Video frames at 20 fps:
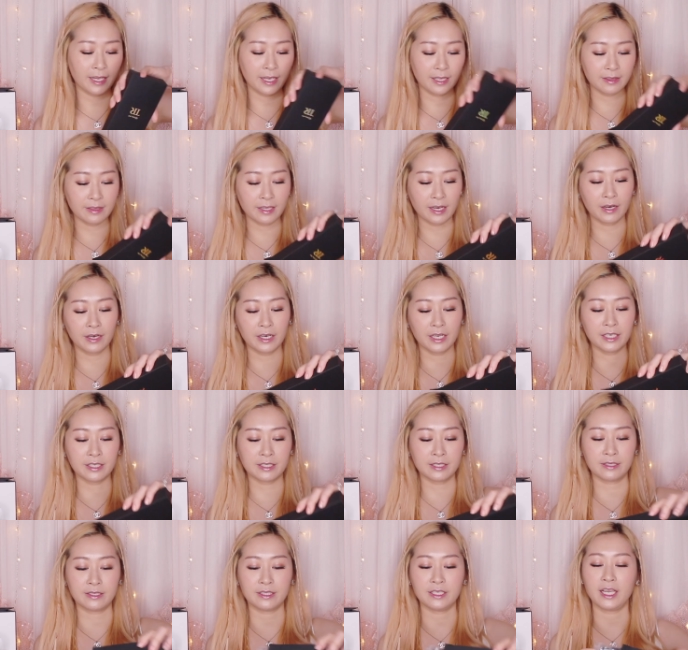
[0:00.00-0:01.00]
then there
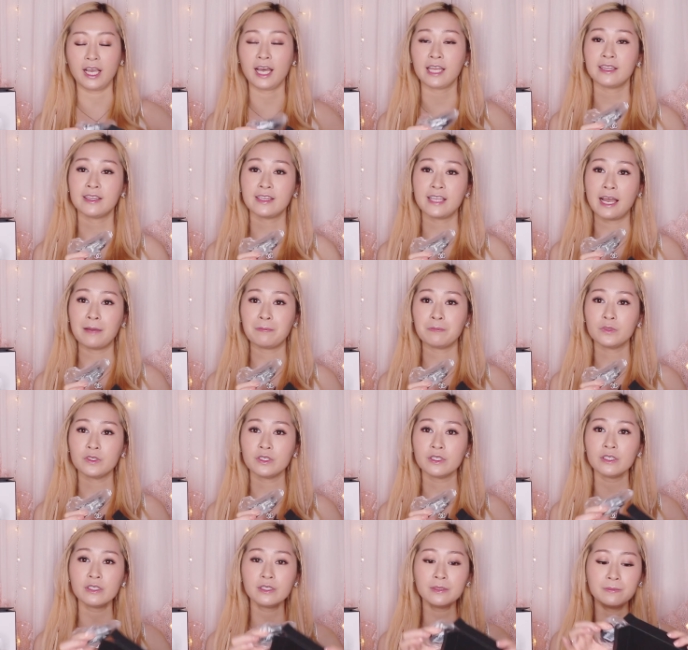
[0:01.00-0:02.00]
is the
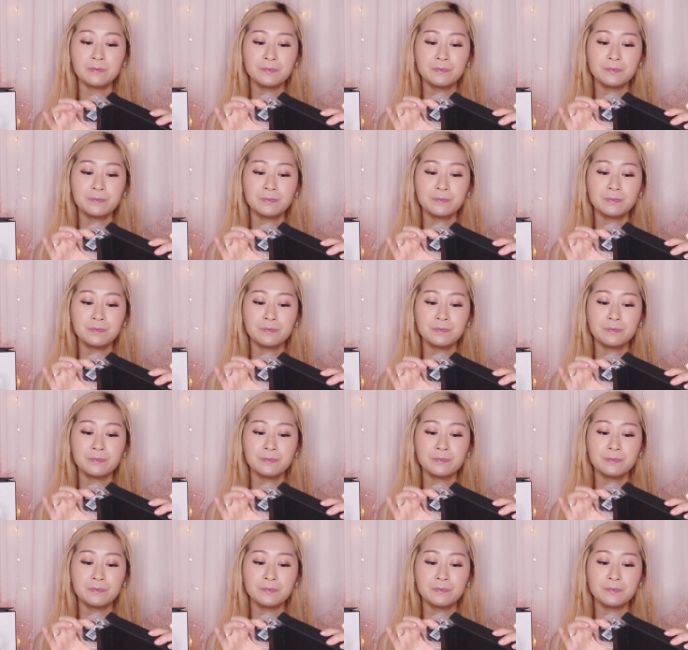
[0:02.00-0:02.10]
adapter